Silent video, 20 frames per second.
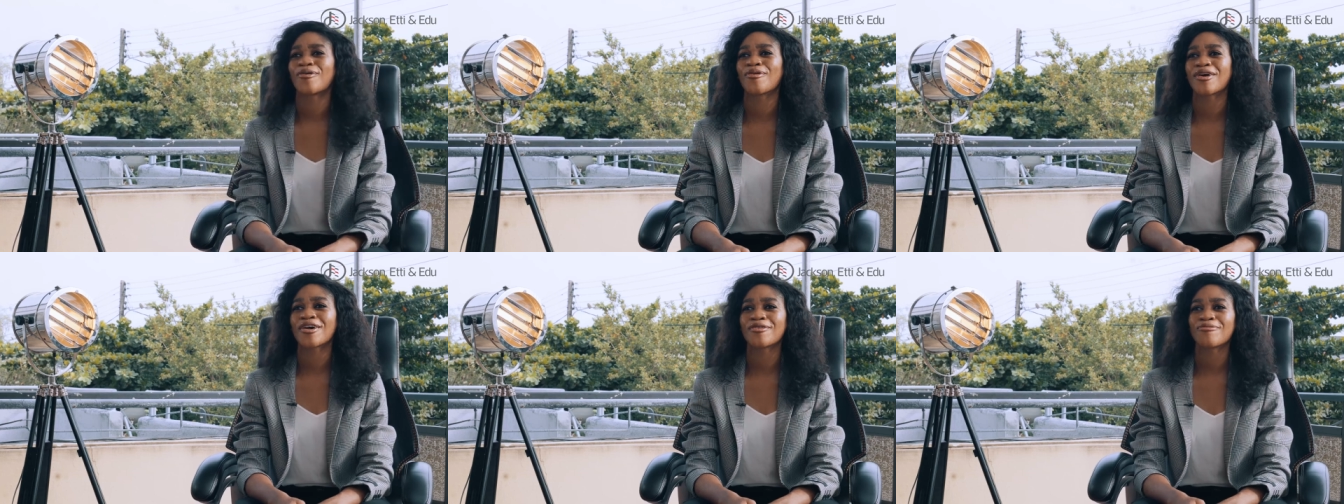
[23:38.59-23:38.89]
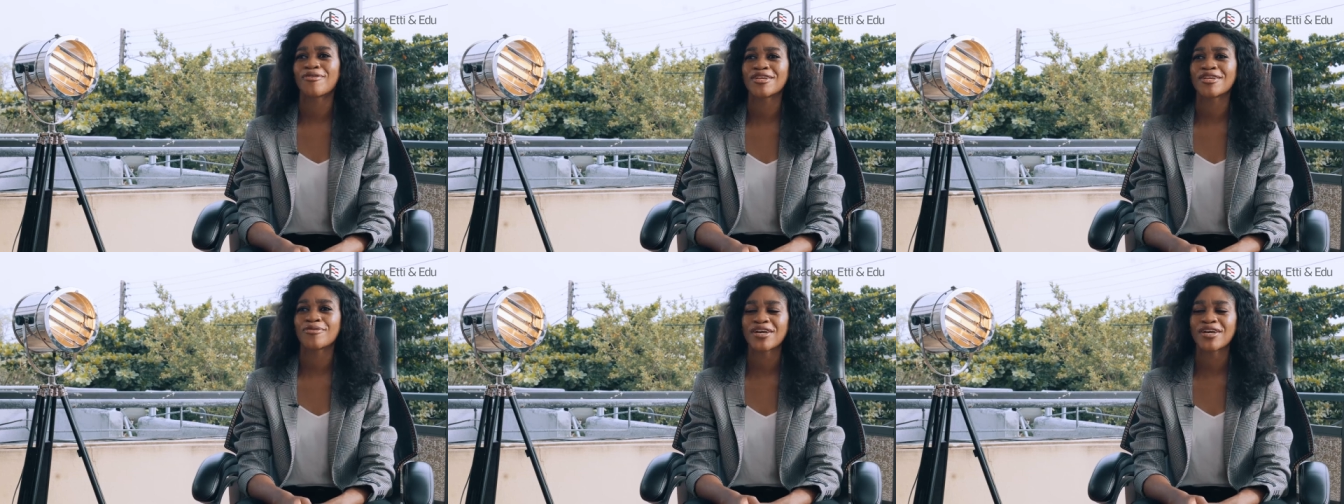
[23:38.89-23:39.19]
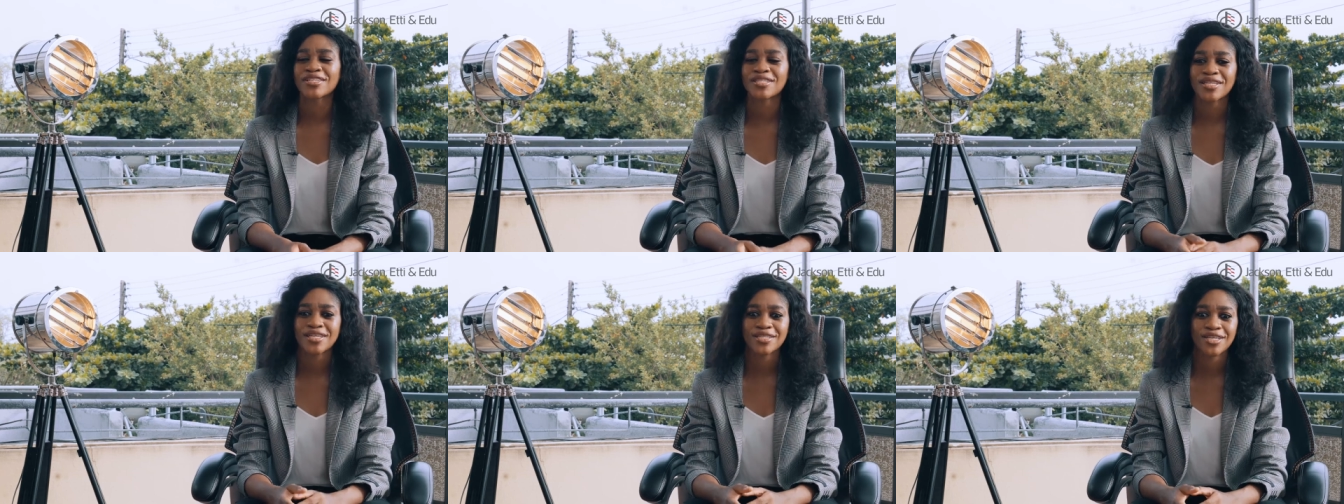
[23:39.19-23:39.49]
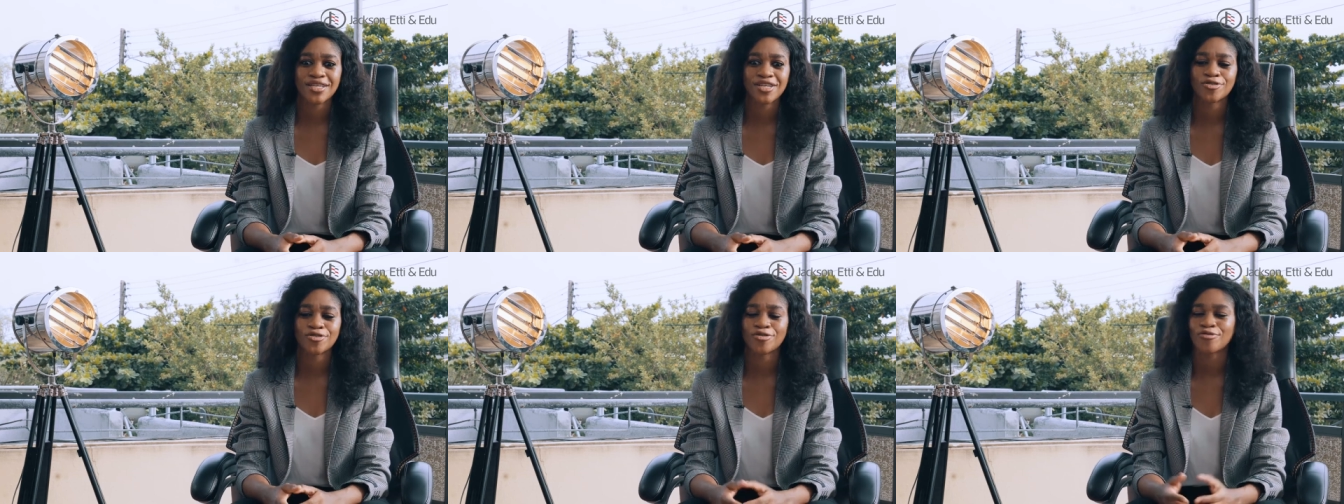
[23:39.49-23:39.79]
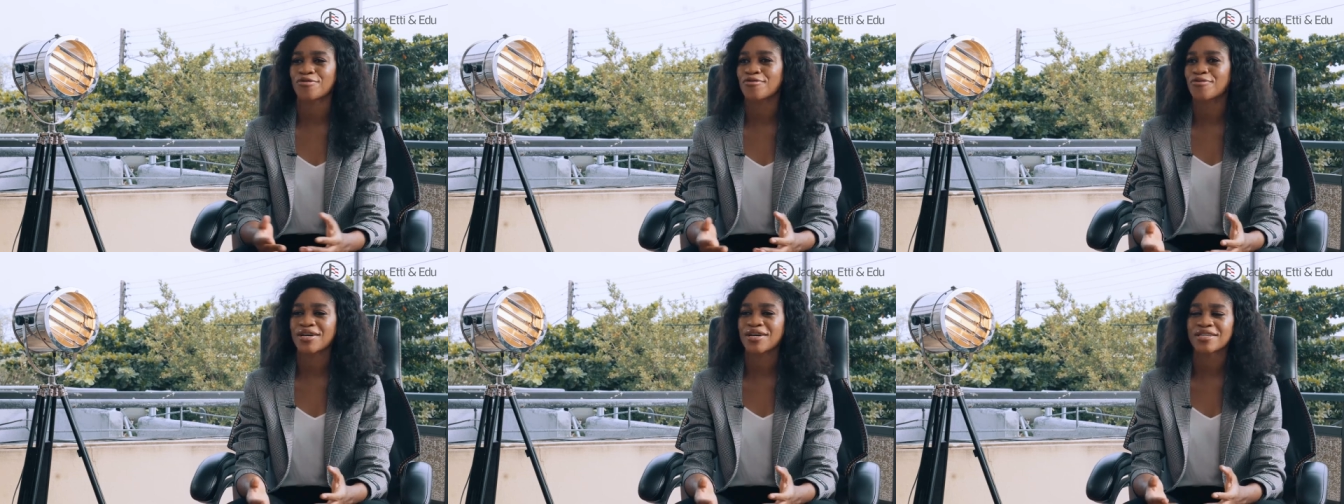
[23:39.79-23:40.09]
why is there like a
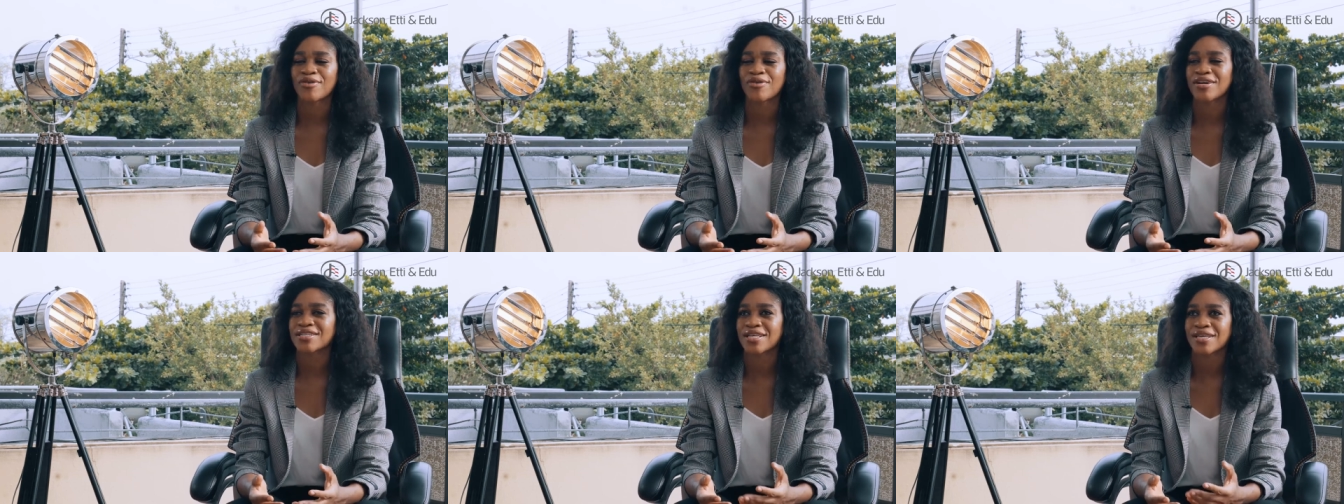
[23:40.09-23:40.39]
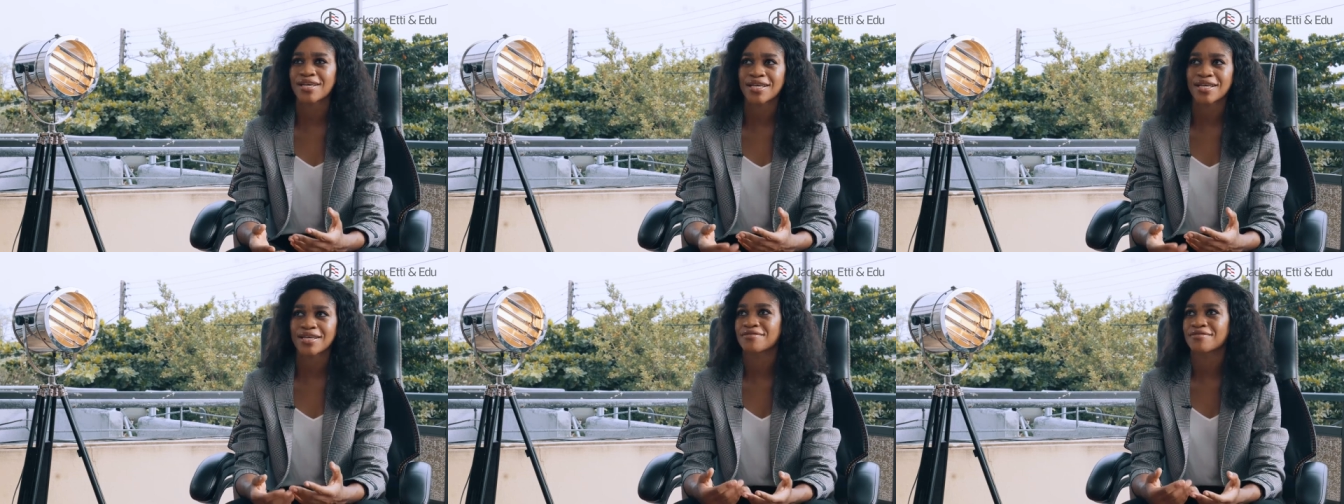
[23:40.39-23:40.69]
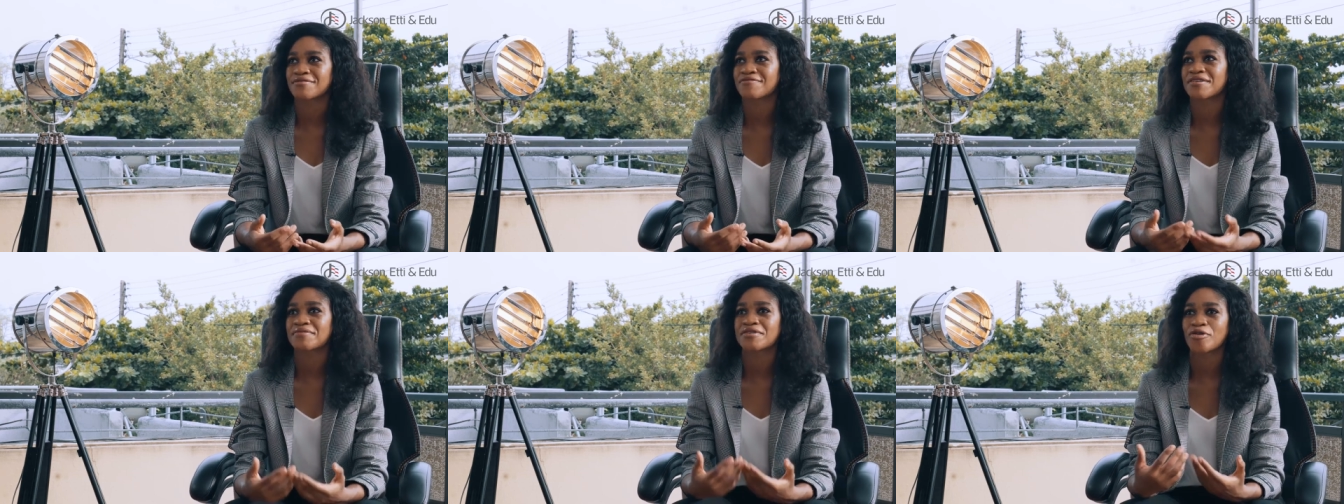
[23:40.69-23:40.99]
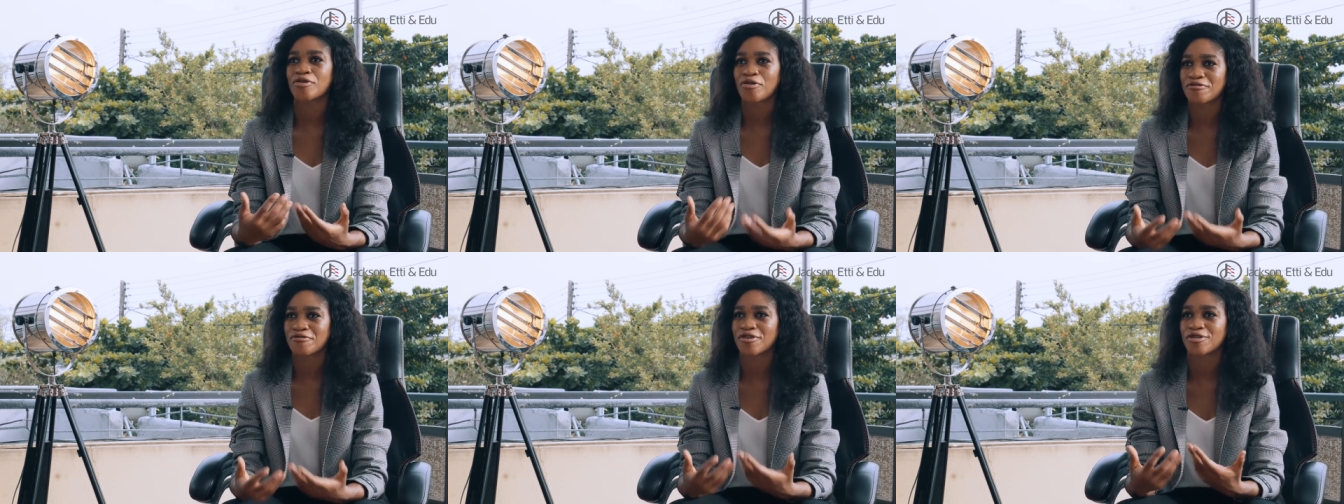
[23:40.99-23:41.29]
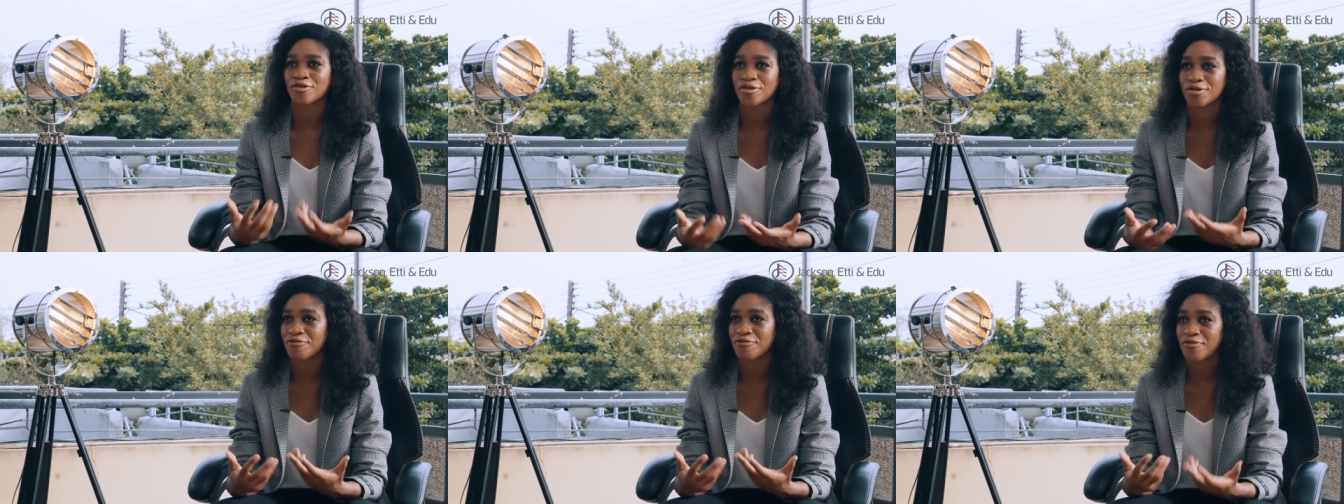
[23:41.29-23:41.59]
shock, or why is there like a very obvious
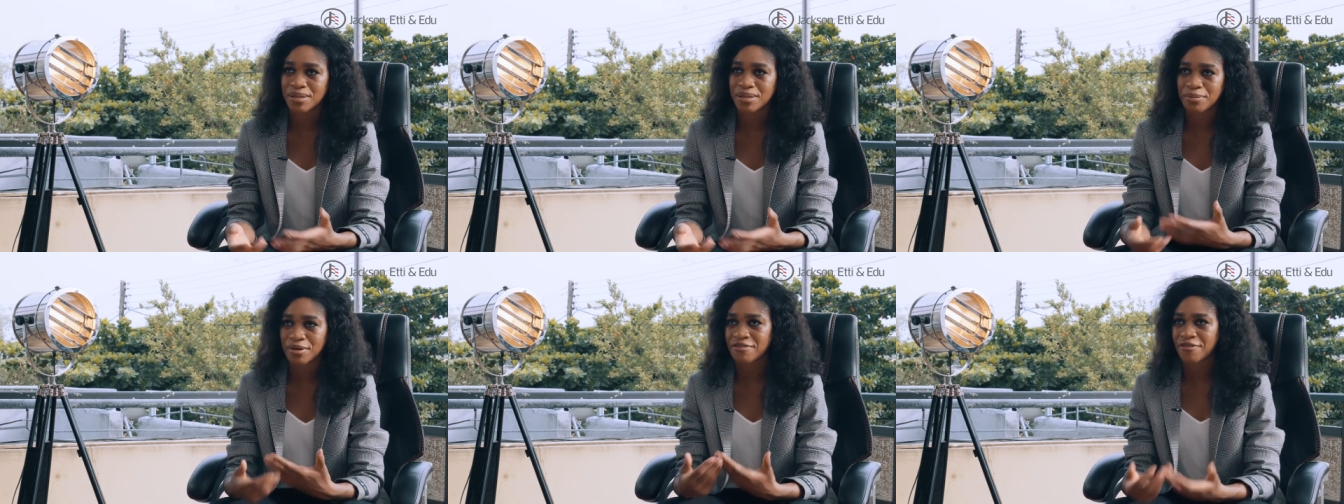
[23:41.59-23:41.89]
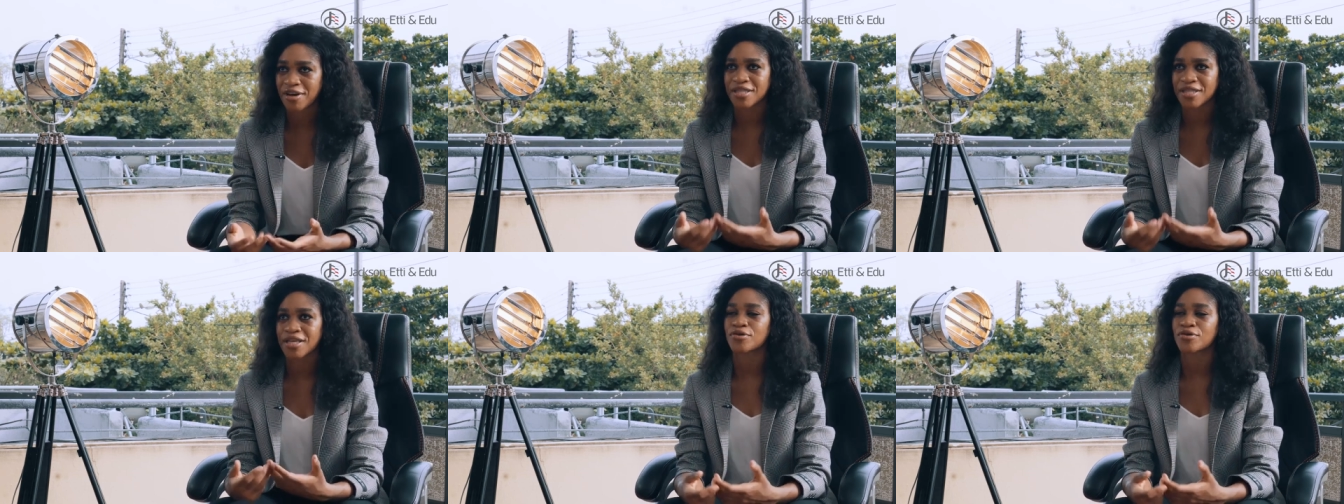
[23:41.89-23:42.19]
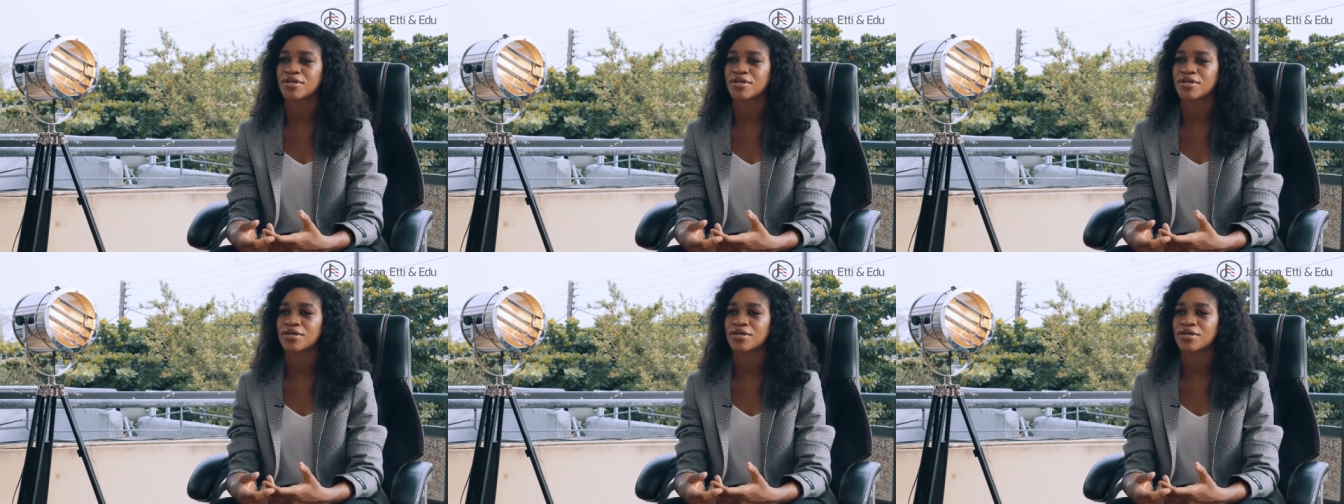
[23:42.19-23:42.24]
shock in your face about the fact that,